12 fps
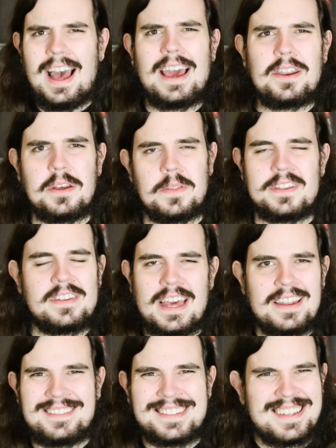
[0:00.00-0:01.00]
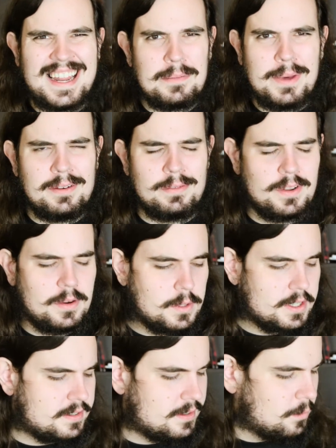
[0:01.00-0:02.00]
i don't know that's not that's not a metaphor that
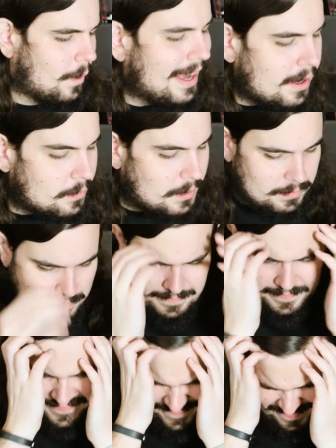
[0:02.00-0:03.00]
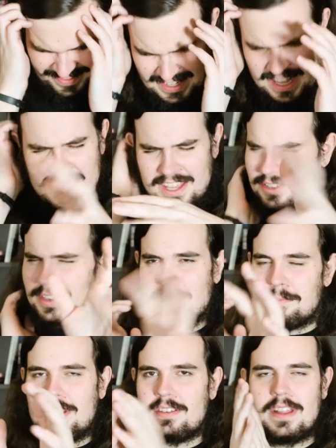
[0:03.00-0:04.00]
works why you guys
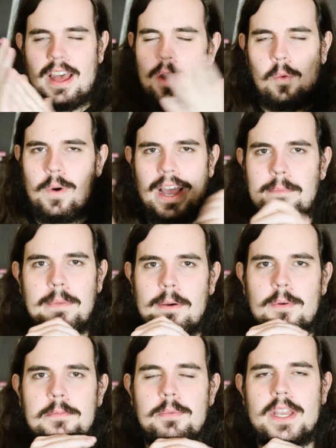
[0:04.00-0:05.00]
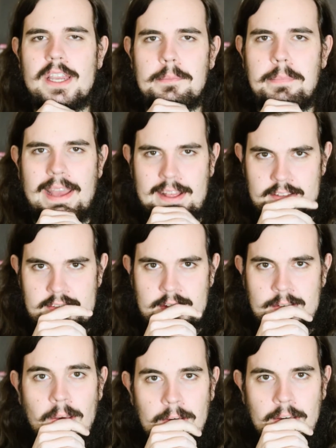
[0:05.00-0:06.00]
mentioned why am I always bringing up pants
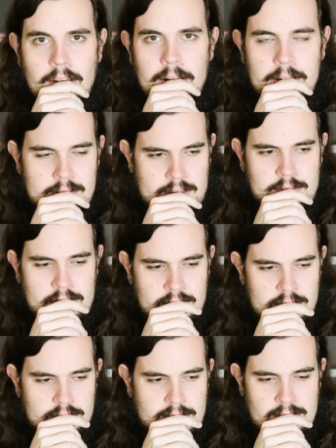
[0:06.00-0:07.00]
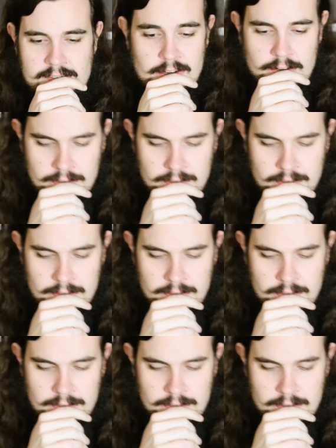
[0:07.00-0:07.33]
in, uh, in these videos? I don't